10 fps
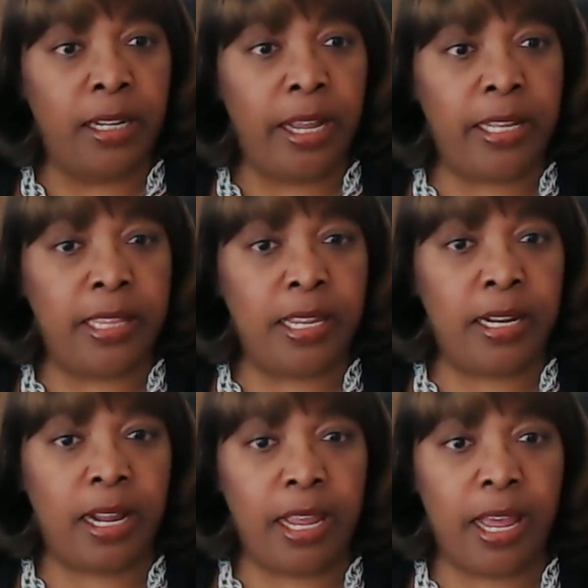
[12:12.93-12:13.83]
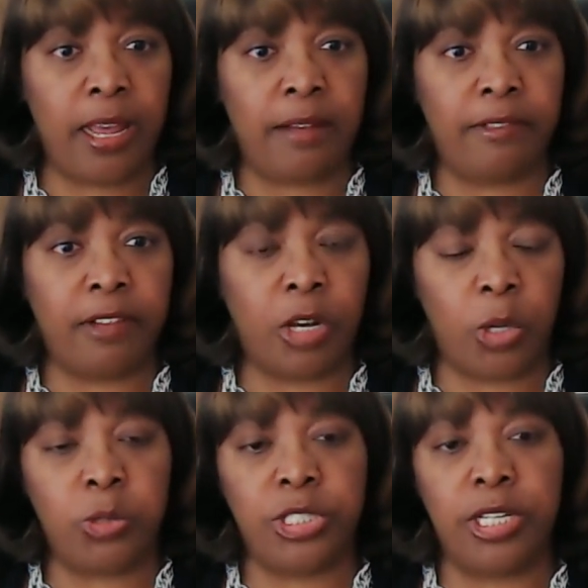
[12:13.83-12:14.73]
and then I have
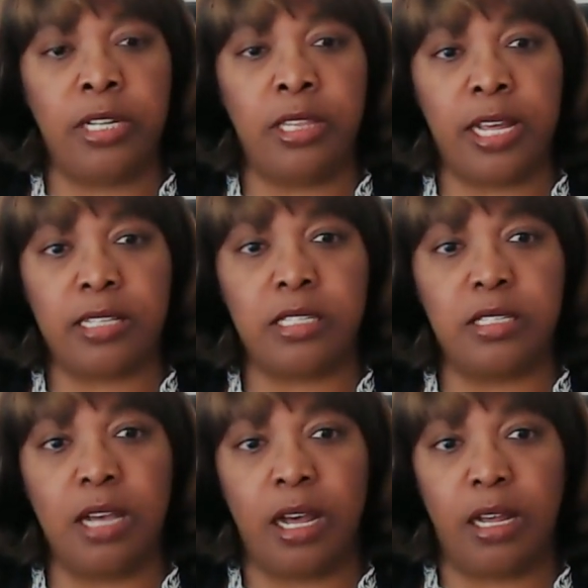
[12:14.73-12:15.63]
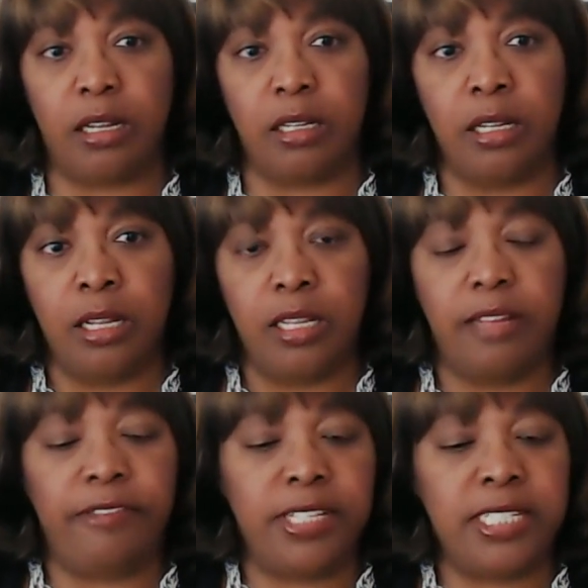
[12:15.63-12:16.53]
coaching that's, uh, the
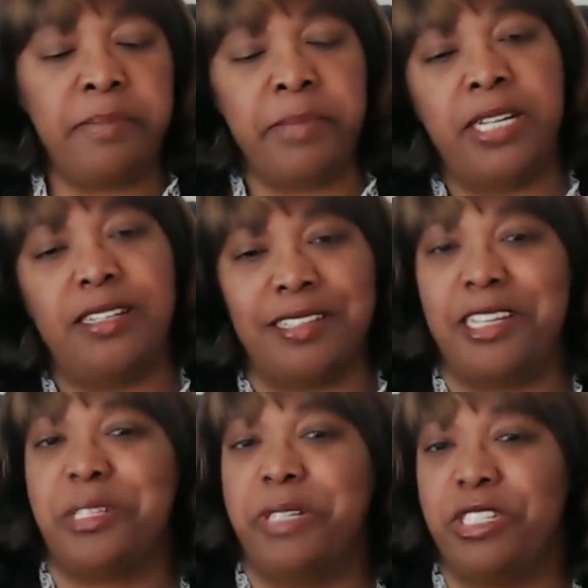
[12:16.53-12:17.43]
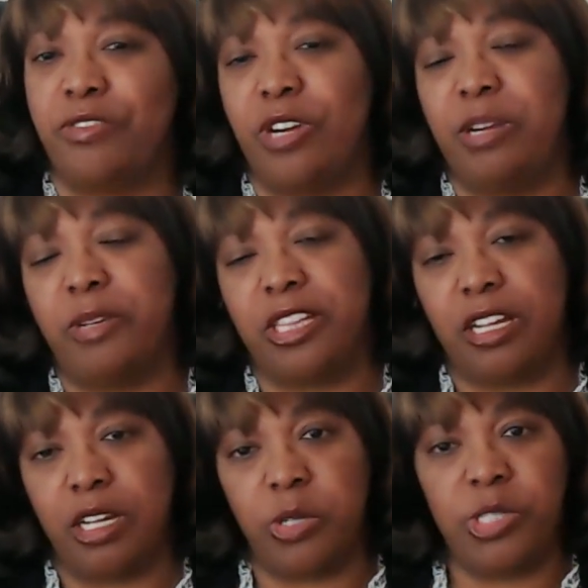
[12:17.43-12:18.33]
fifteen-minute assessment is free, but the
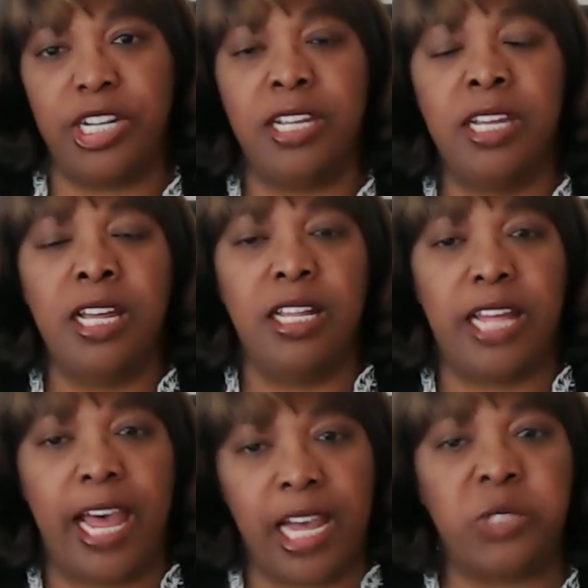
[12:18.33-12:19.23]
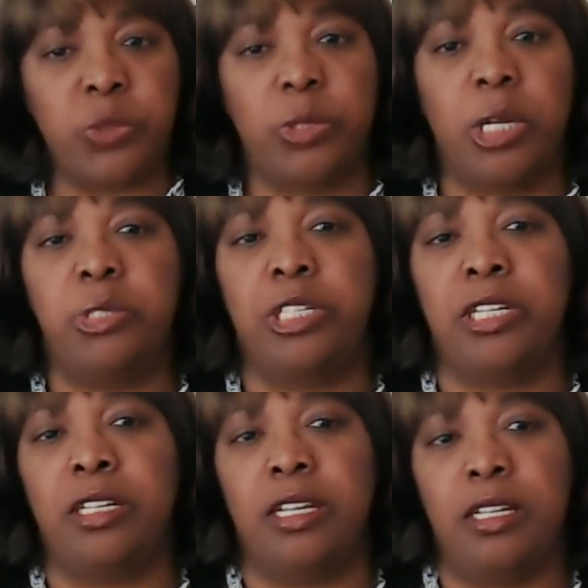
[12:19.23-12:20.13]
coaching, the actual coaching,
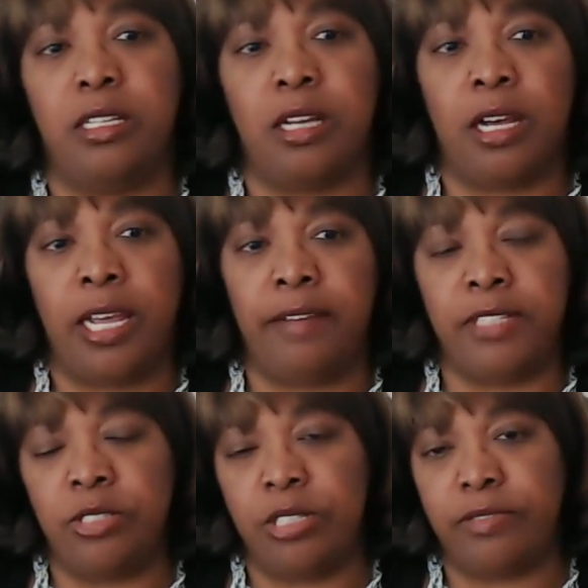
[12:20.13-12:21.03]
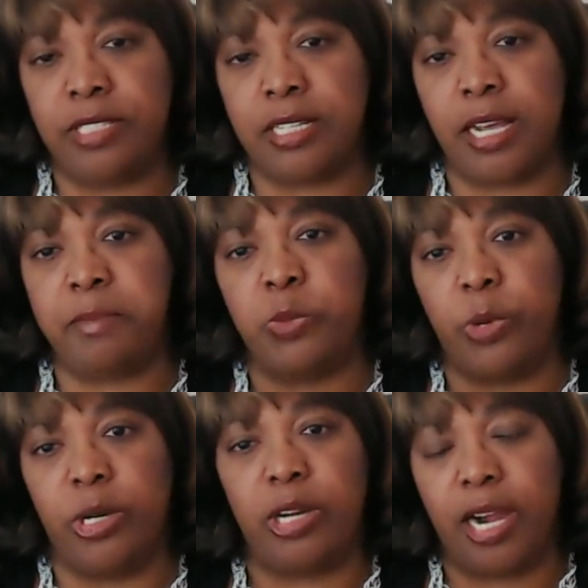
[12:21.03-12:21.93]
is, I have two different types
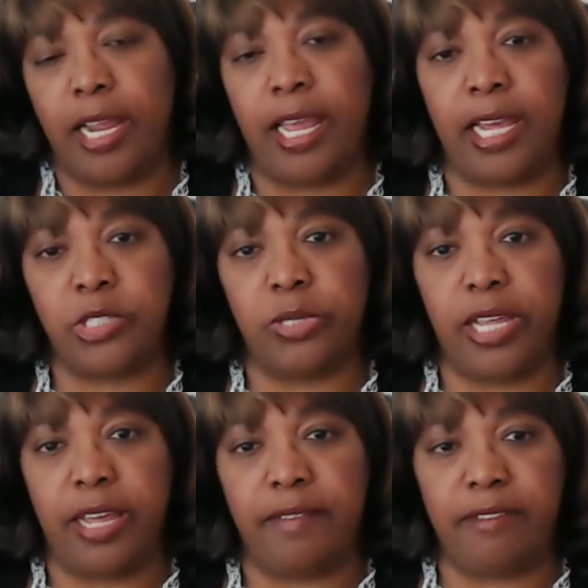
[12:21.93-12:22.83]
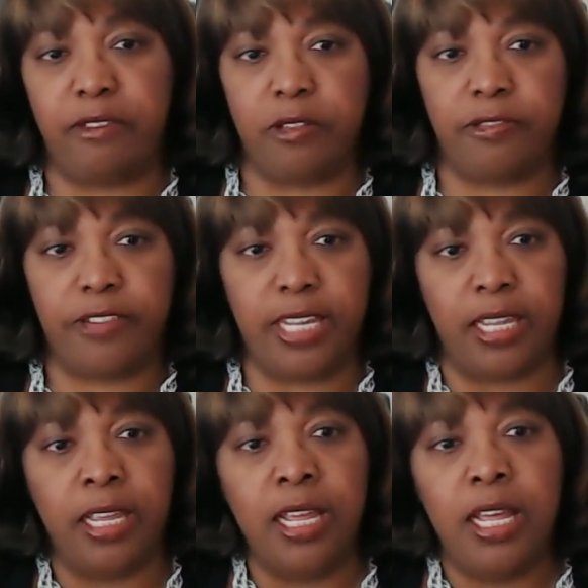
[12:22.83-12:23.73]
where I actually have that for fee.
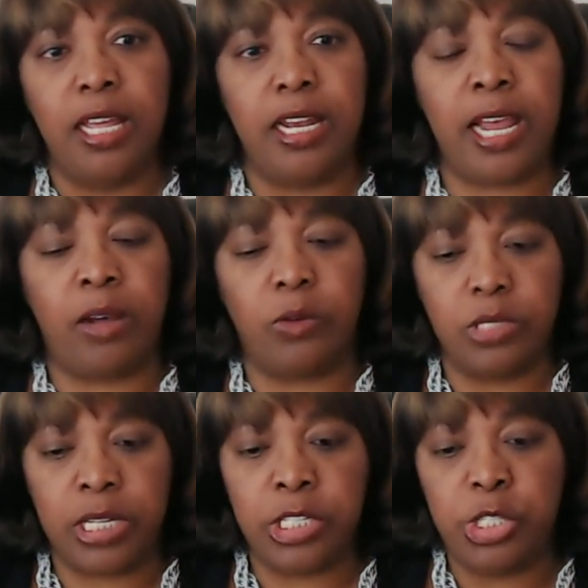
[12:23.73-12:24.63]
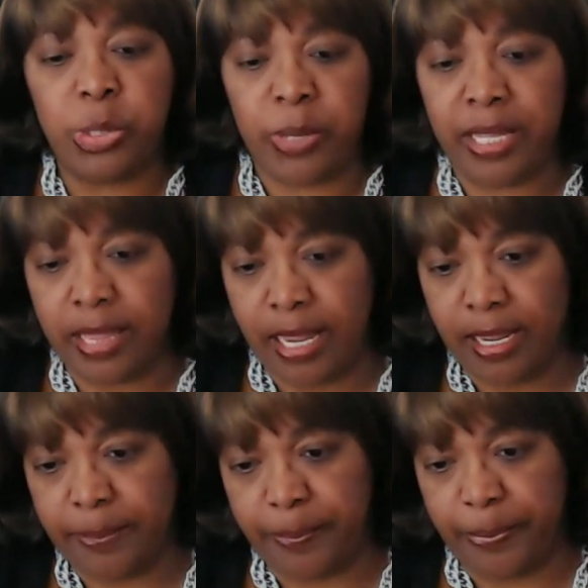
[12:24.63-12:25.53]
Now, in doing that,